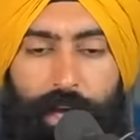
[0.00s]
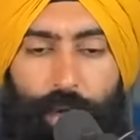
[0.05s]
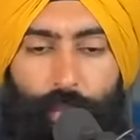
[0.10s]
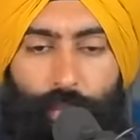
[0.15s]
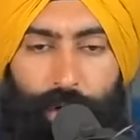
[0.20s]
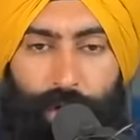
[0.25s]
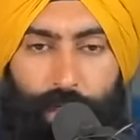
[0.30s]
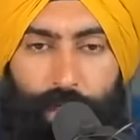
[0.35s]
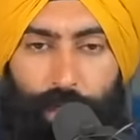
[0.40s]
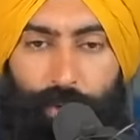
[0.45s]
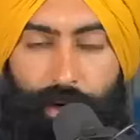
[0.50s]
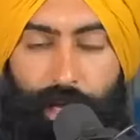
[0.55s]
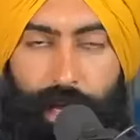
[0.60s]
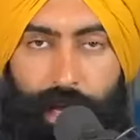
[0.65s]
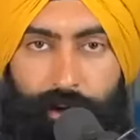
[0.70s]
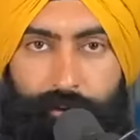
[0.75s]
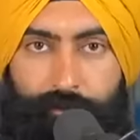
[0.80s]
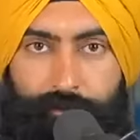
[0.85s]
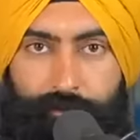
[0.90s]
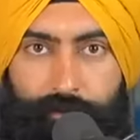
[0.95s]
where you don't
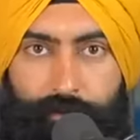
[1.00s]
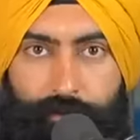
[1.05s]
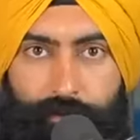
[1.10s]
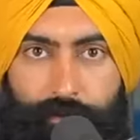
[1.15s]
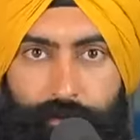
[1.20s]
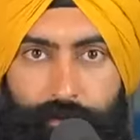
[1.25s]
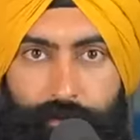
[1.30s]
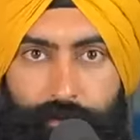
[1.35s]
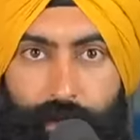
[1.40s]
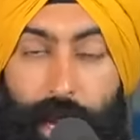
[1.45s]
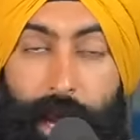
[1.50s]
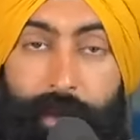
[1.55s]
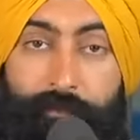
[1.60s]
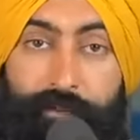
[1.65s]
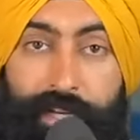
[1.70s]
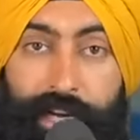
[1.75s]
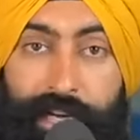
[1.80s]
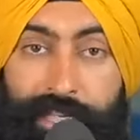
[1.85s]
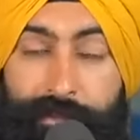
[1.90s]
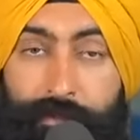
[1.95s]
have
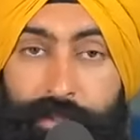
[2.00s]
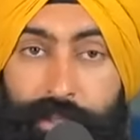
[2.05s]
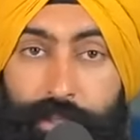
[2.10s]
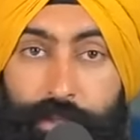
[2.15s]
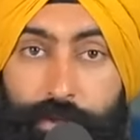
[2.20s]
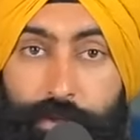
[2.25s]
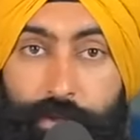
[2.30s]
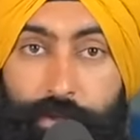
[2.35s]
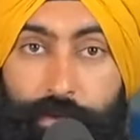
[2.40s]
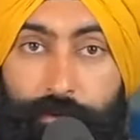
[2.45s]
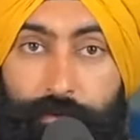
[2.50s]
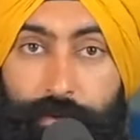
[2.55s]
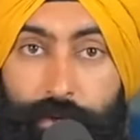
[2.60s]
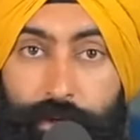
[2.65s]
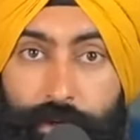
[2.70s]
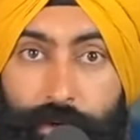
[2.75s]
advertisements on YouTube.